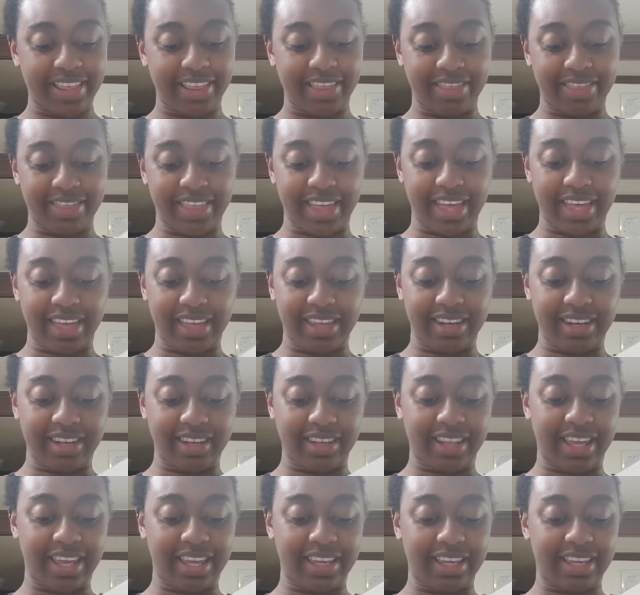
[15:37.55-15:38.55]
then
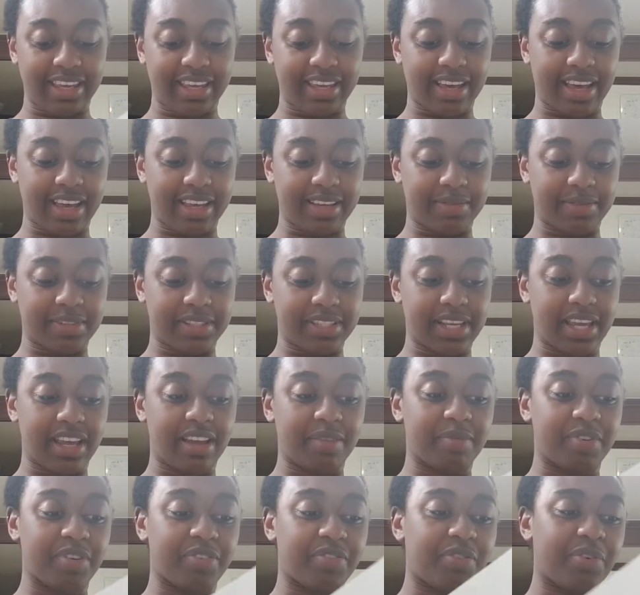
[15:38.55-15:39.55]
like I was
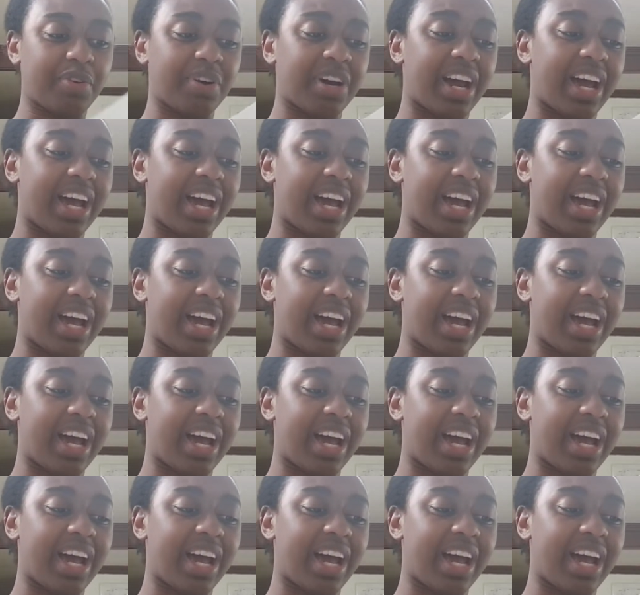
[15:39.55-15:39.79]
saying before,